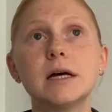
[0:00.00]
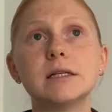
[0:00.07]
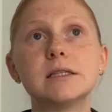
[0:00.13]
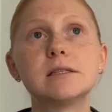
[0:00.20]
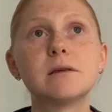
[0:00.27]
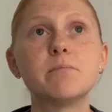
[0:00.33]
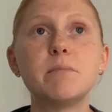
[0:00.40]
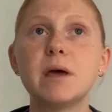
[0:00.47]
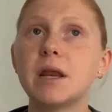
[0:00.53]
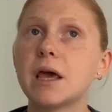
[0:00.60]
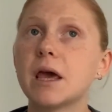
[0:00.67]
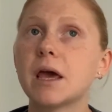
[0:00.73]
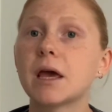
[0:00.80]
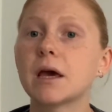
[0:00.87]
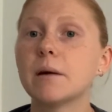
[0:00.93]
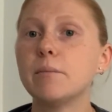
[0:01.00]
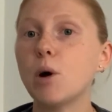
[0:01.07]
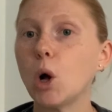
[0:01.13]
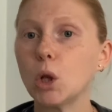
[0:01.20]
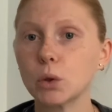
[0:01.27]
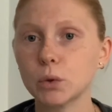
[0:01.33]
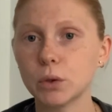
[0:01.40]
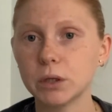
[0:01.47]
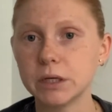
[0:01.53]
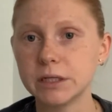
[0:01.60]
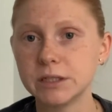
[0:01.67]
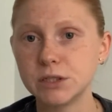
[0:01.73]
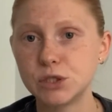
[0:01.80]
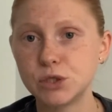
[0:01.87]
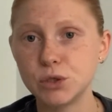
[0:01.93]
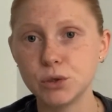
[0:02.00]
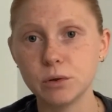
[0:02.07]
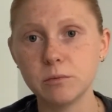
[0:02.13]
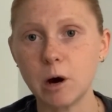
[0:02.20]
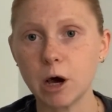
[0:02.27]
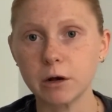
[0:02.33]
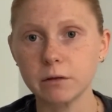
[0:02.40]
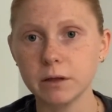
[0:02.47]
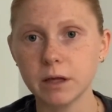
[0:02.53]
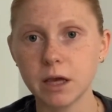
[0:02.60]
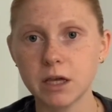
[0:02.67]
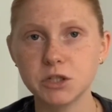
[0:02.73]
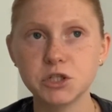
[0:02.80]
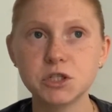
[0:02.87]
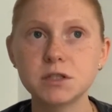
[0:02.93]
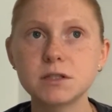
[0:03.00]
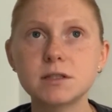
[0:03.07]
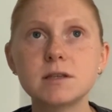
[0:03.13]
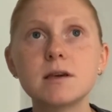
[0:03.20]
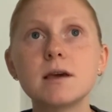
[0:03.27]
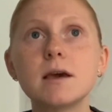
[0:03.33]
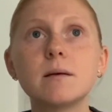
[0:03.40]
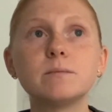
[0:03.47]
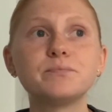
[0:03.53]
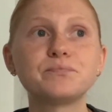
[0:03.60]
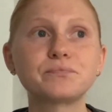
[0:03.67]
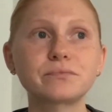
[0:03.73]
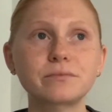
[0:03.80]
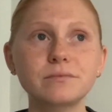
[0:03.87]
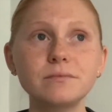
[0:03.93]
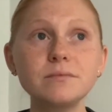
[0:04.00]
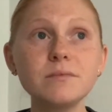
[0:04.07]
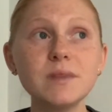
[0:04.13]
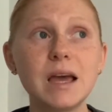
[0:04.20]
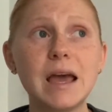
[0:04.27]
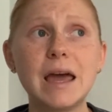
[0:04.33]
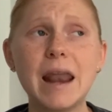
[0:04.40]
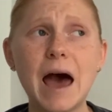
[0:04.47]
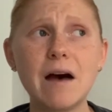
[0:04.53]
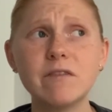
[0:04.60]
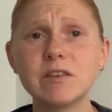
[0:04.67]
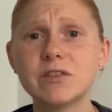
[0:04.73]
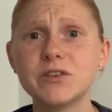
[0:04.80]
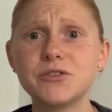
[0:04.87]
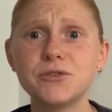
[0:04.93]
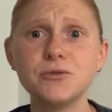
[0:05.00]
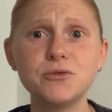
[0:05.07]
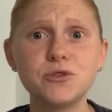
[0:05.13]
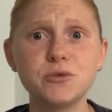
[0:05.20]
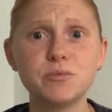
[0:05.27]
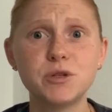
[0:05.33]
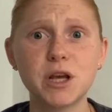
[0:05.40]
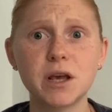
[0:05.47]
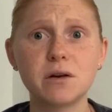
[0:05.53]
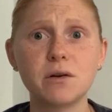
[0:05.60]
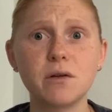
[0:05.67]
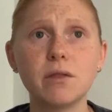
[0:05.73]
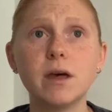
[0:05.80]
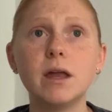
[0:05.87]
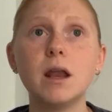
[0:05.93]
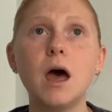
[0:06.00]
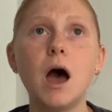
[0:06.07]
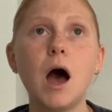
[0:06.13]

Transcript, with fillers: submitting Polaroids to a modeling agency and having this YouTube channel that